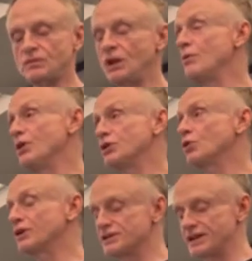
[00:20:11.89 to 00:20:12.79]
Among the
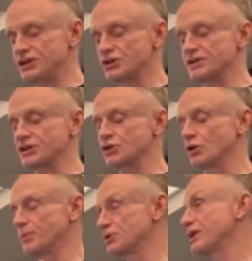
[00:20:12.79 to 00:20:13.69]
organizations that
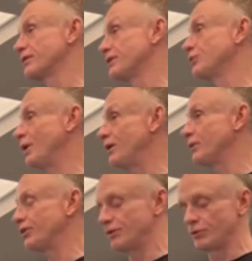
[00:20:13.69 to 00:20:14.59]
score particularly well
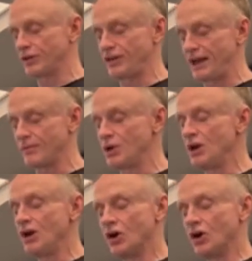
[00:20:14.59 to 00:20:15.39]
with them